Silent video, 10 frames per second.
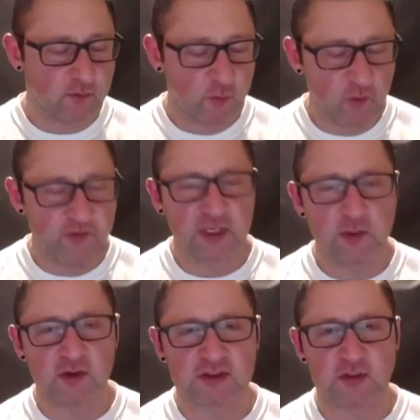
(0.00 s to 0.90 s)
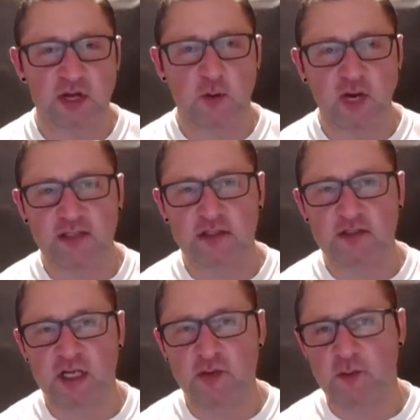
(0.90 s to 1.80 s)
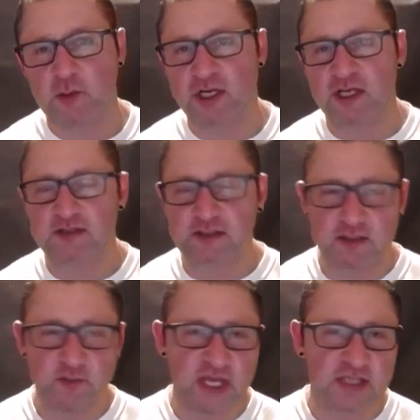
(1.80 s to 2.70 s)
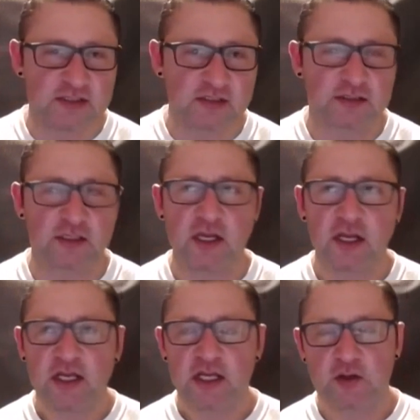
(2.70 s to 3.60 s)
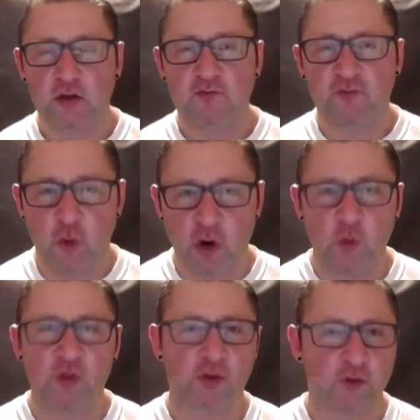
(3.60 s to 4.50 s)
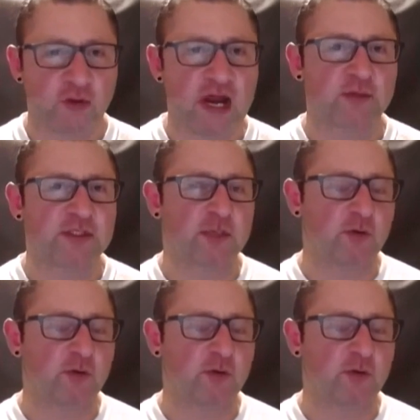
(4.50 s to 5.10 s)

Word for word: moving the most amount of weight in the gym on a consistent basis, in good form with good reps.